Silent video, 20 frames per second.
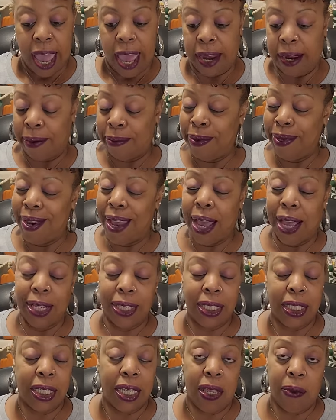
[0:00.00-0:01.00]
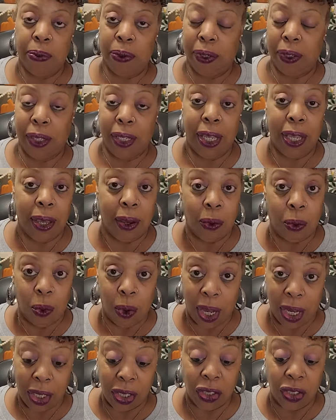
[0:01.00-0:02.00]
And I'm not typically a
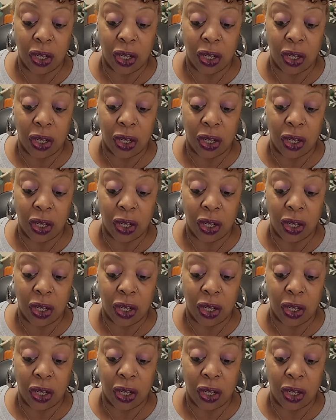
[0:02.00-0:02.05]
white